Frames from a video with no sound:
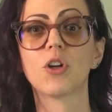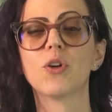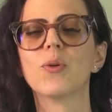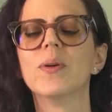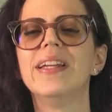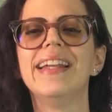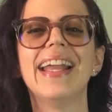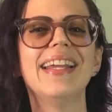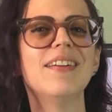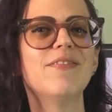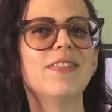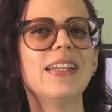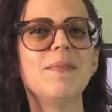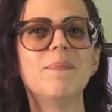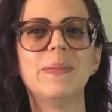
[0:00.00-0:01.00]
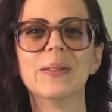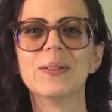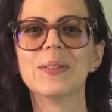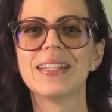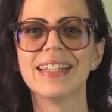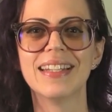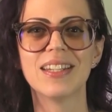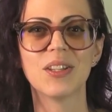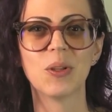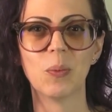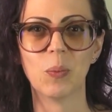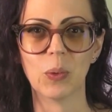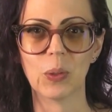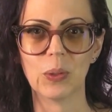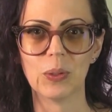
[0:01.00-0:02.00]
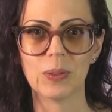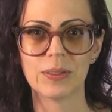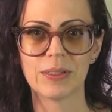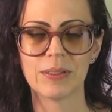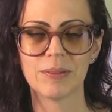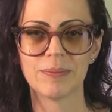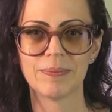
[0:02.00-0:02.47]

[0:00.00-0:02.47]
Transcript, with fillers: creatively built into the world.